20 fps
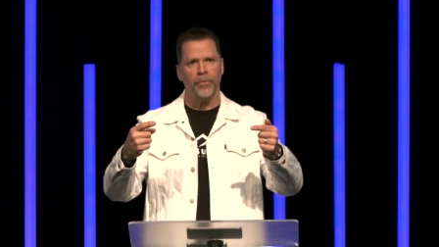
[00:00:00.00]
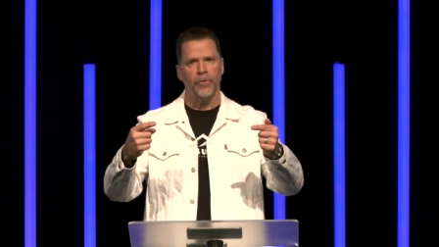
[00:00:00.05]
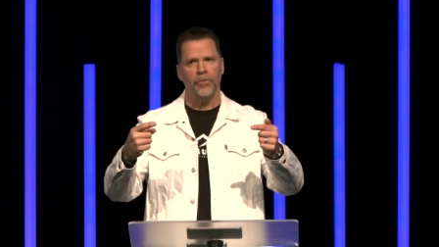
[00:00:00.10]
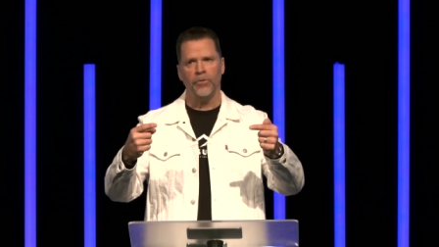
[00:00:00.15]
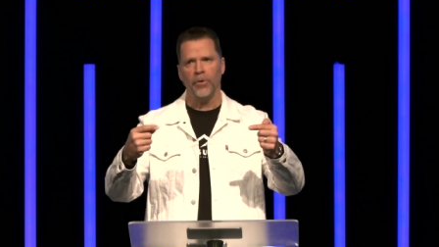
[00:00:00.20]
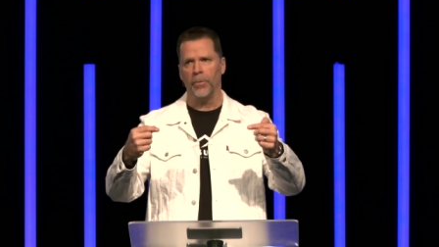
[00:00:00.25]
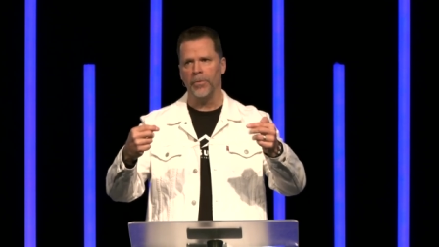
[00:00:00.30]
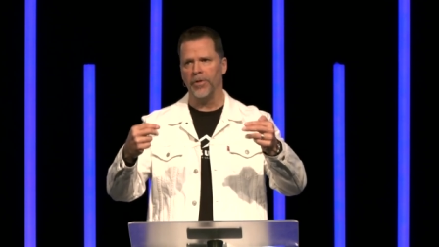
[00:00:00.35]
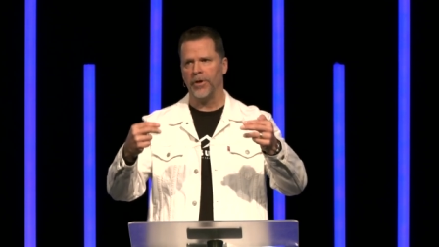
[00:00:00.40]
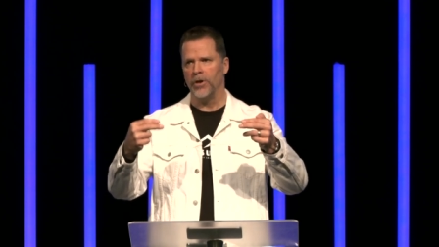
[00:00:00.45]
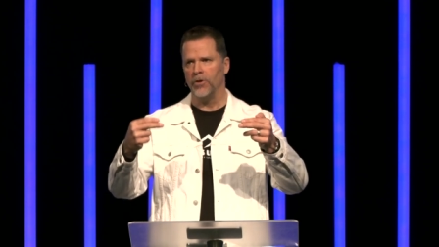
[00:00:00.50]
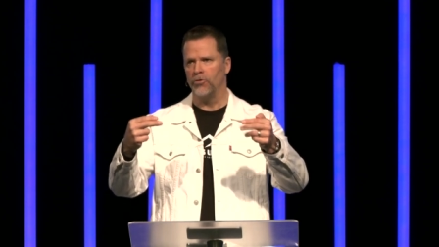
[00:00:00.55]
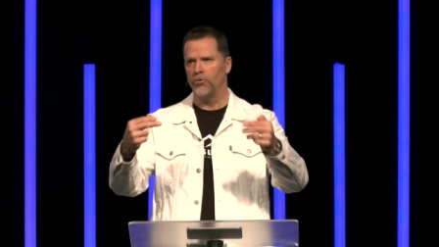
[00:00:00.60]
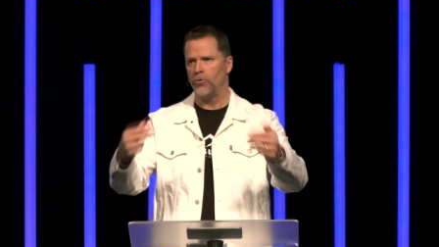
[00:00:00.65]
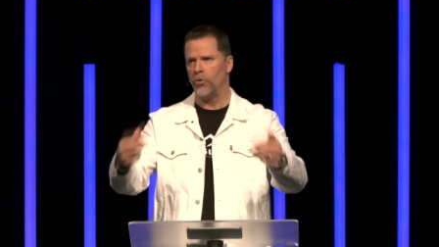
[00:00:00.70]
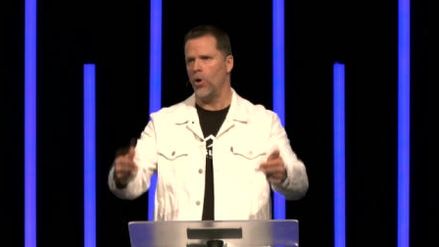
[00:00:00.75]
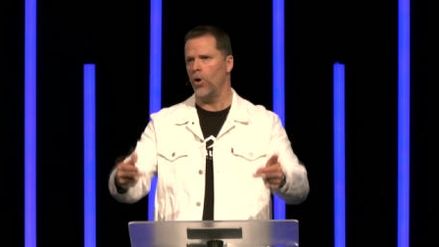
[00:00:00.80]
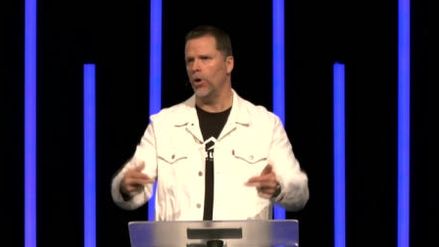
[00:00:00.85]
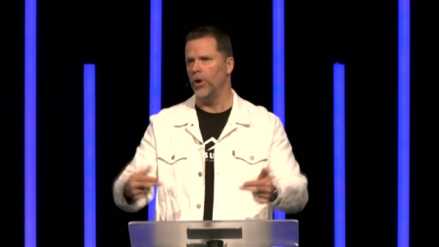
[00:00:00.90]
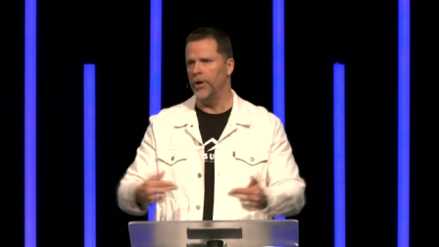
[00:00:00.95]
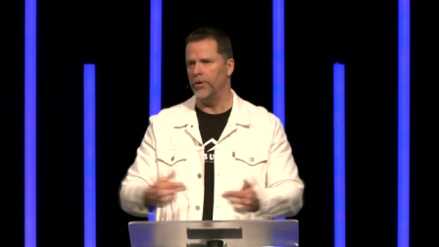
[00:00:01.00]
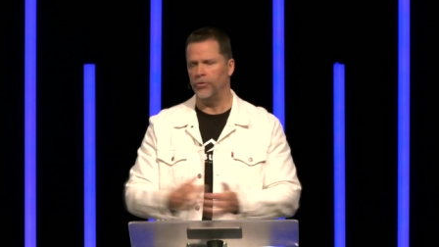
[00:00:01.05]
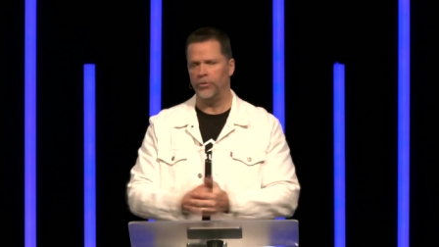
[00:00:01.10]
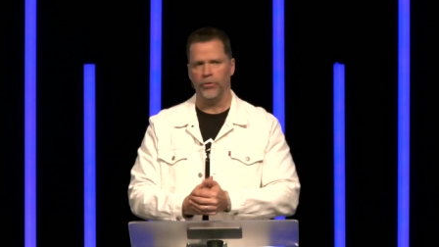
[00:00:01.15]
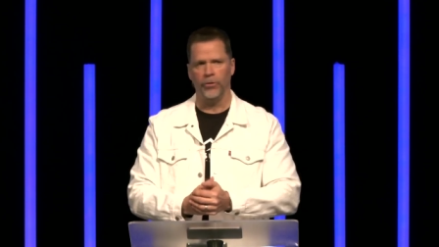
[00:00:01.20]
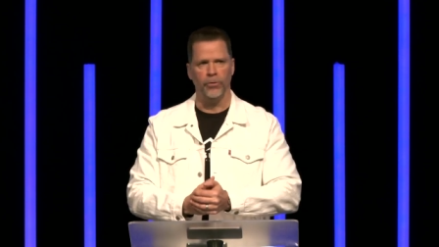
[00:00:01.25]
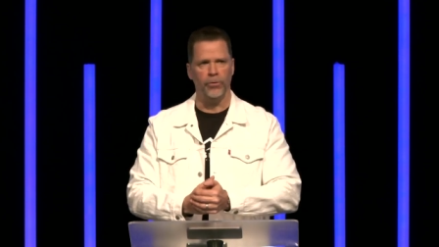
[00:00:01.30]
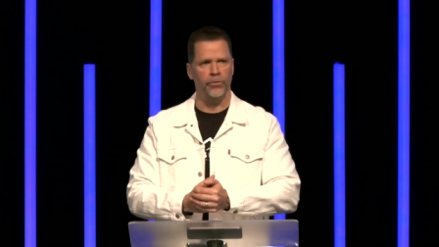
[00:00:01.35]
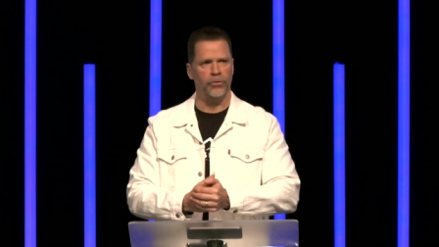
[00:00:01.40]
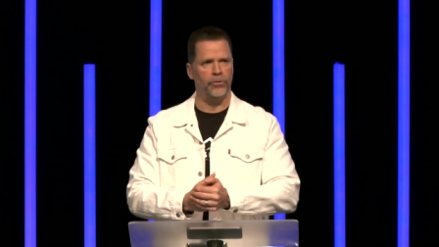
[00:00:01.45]
and some of the control
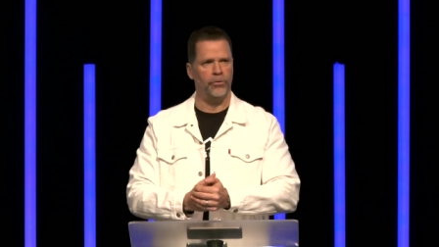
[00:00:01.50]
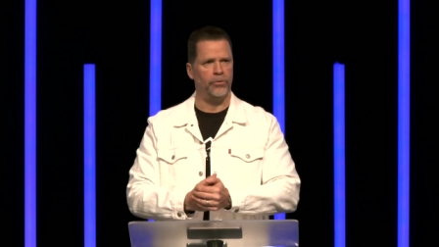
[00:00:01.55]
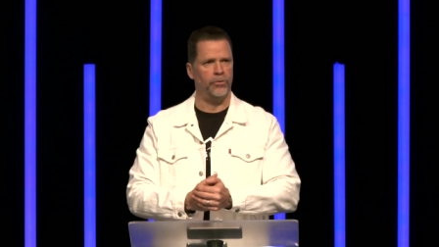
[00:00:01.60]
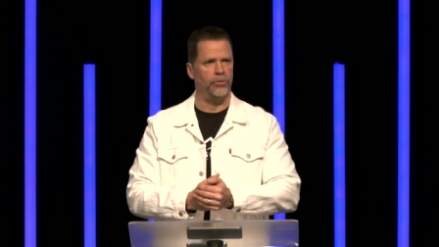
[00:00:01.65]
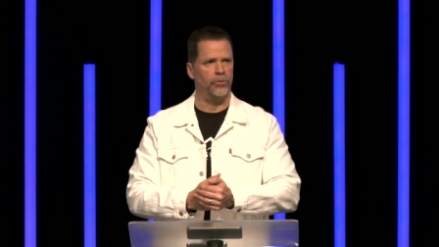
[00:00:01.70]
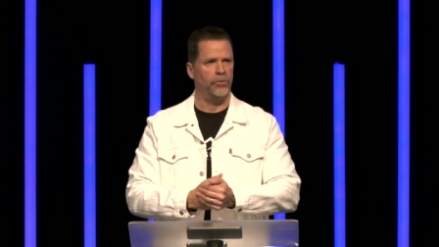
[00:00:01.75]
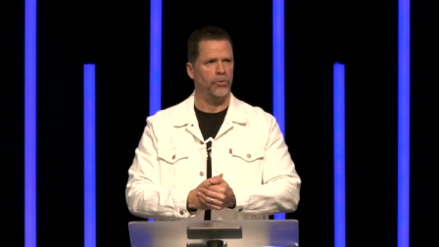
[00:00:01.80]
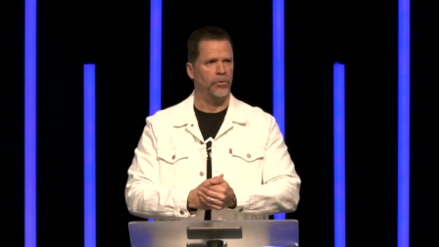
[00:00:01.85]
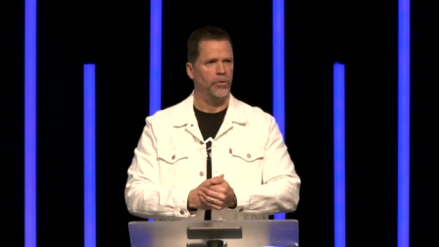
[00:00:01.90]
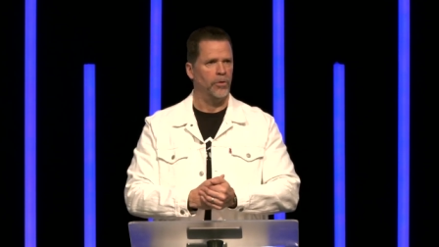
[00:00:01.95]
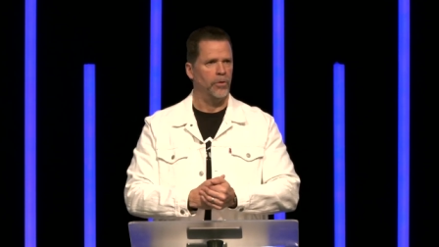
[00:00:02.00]
issues